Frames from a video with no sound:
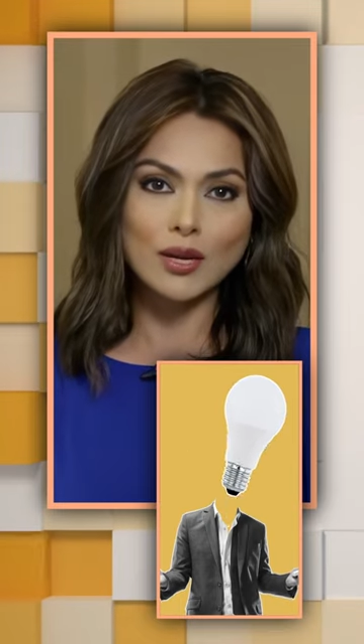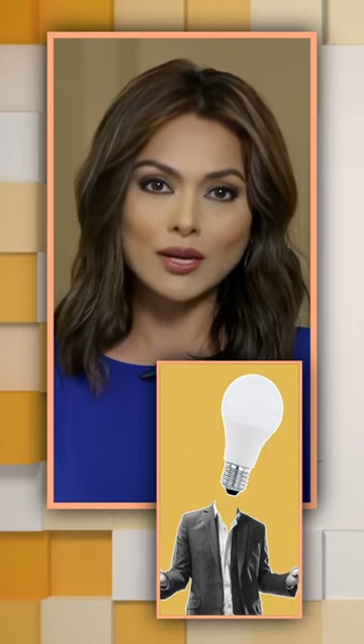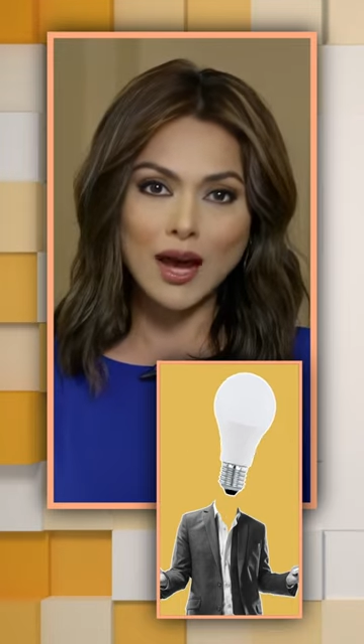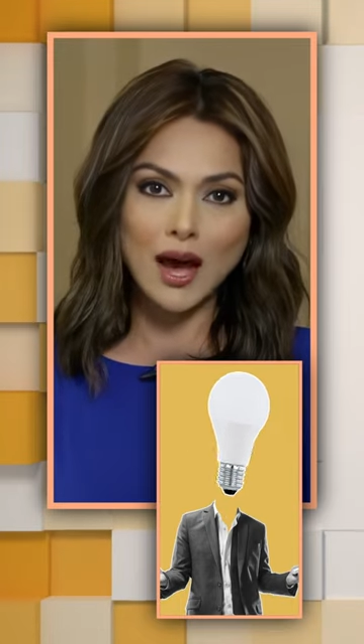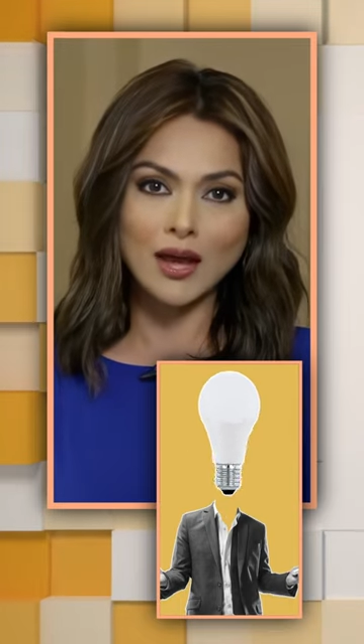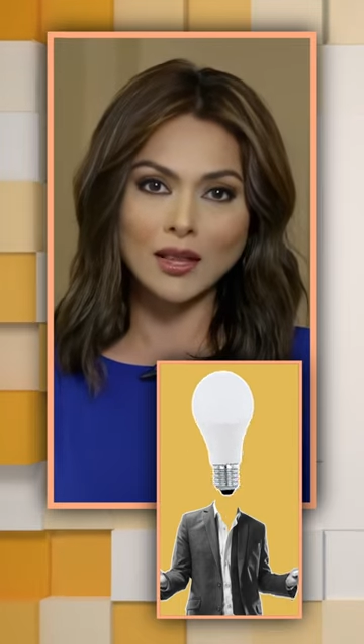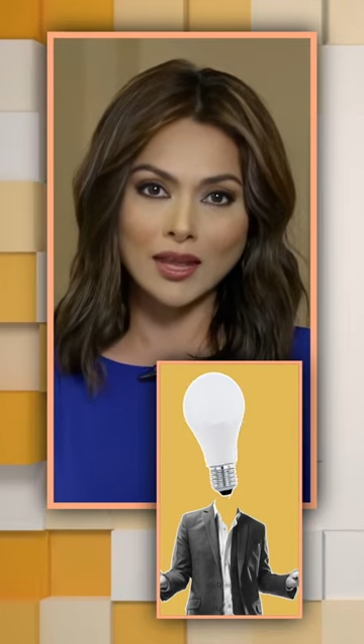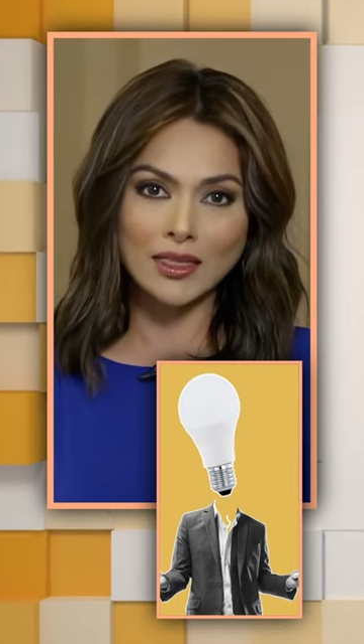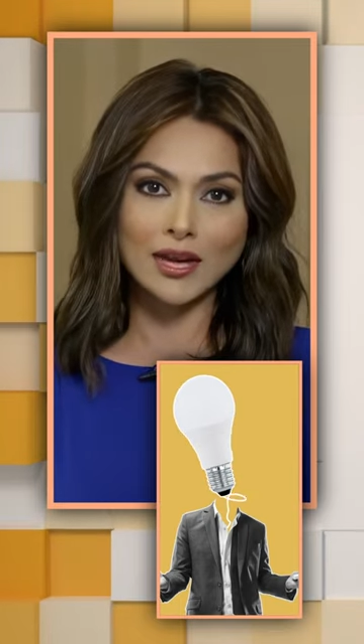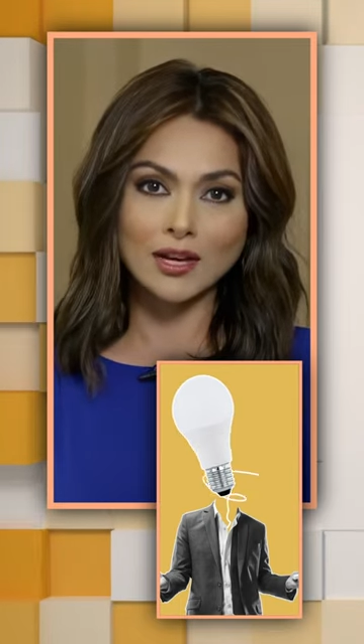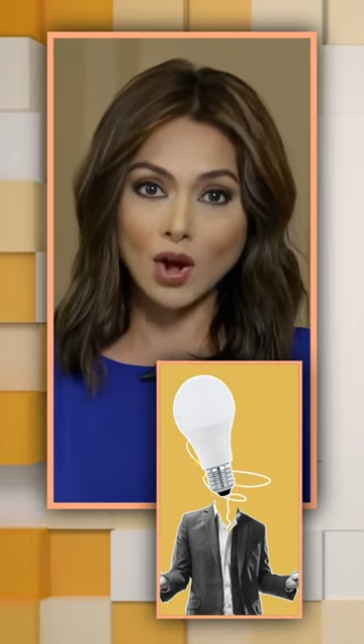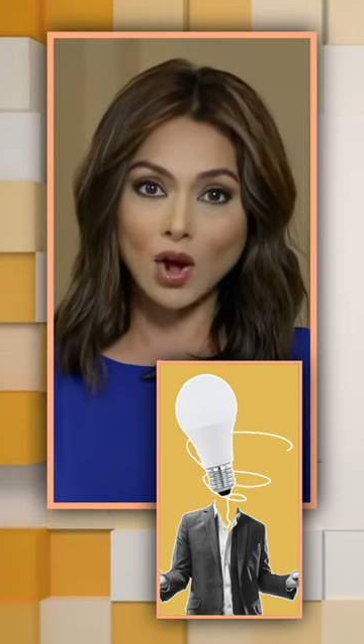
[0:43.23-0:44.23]
would not like
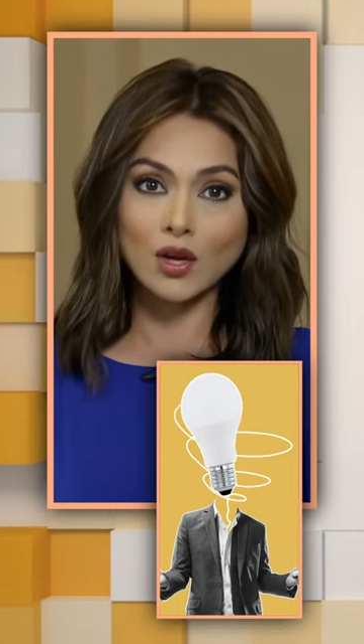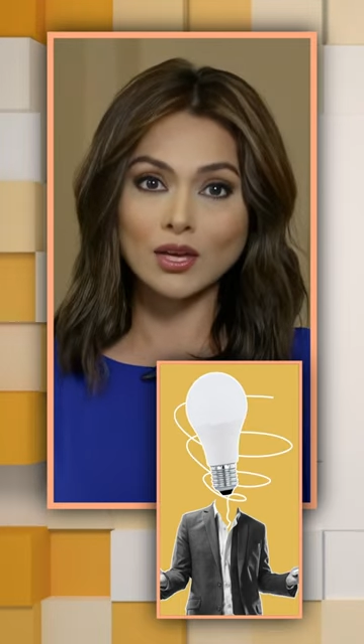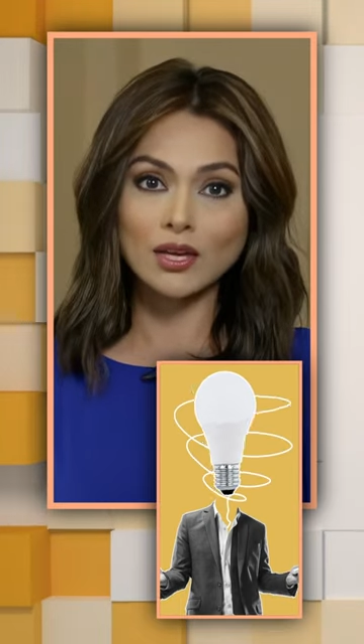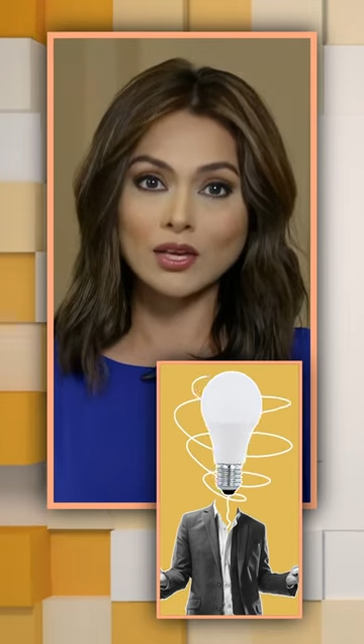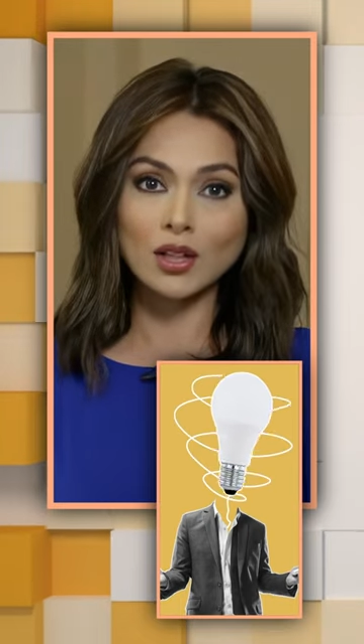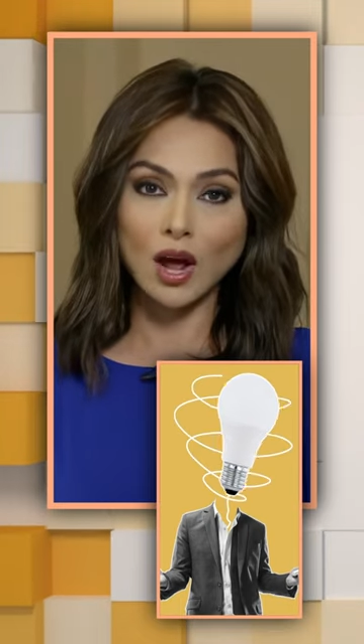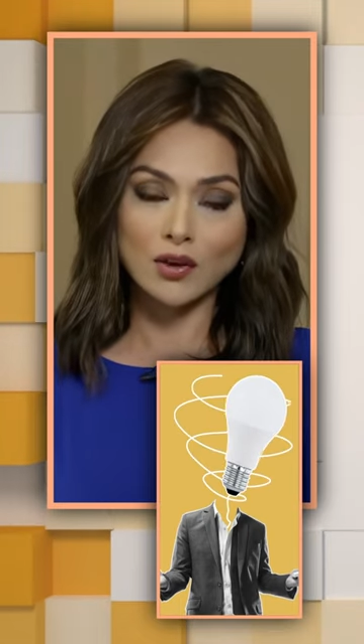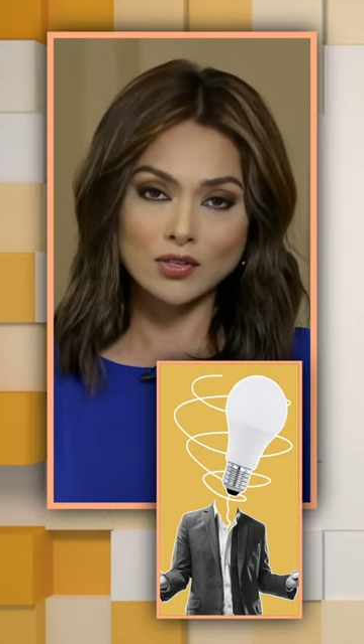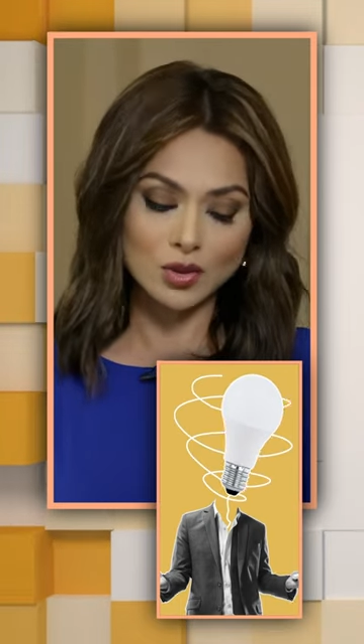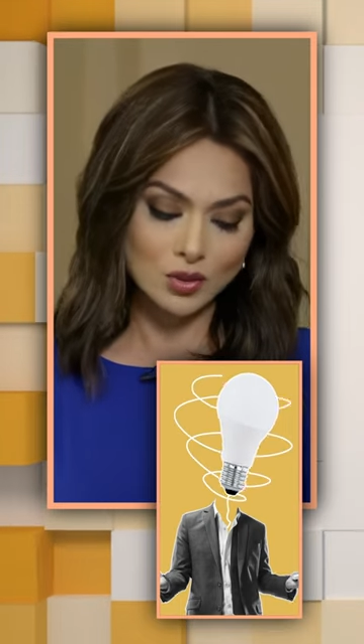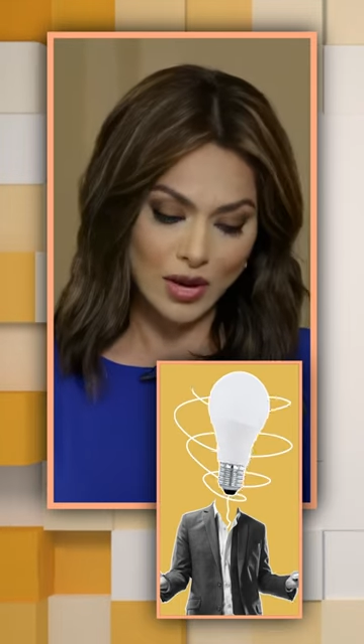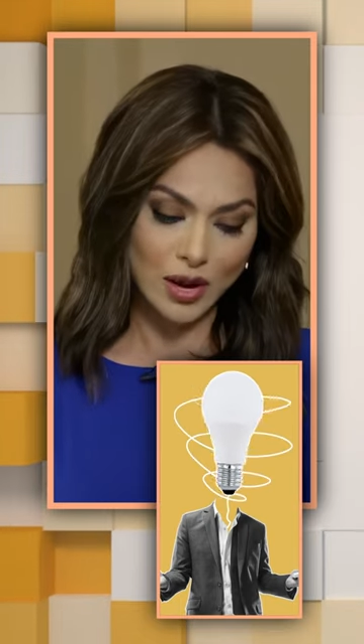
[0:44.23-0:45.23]
that at all. He loves
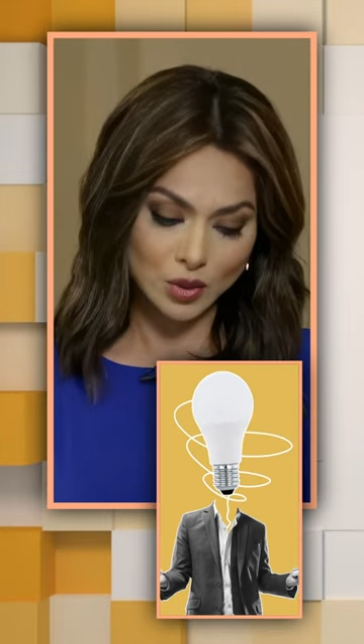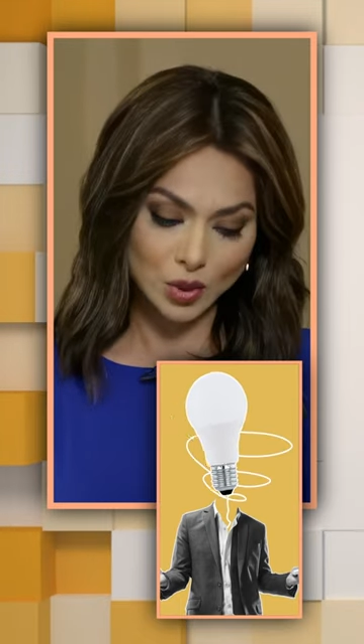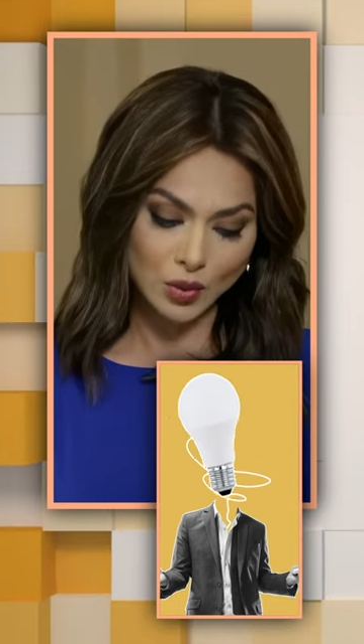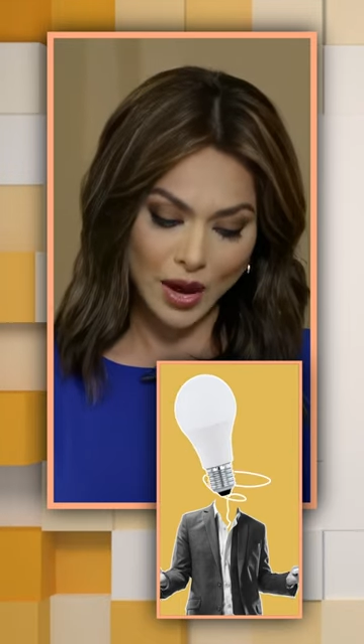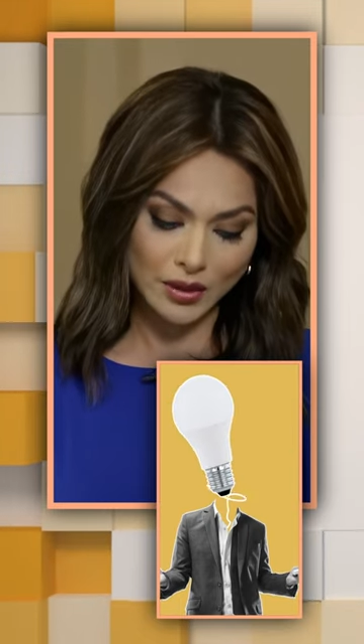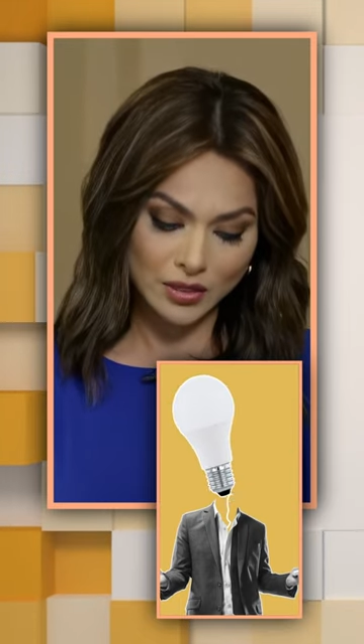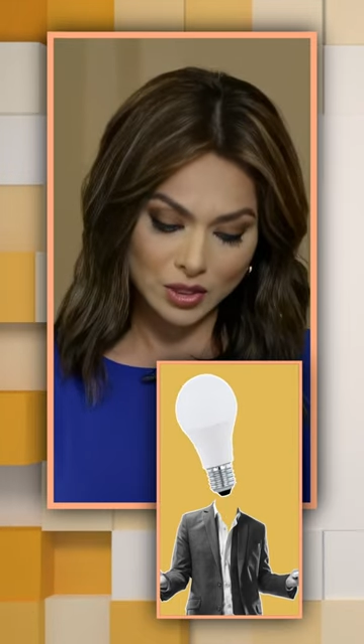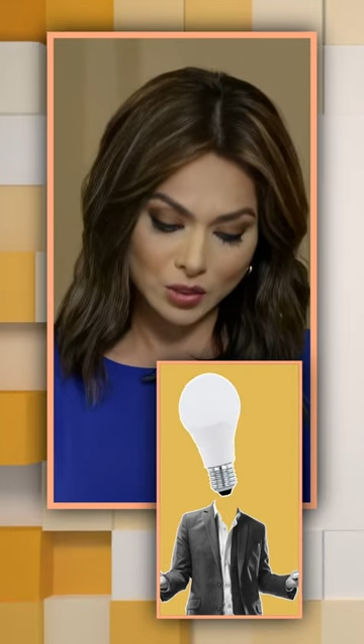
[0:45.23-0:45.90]
those outdoor rallies.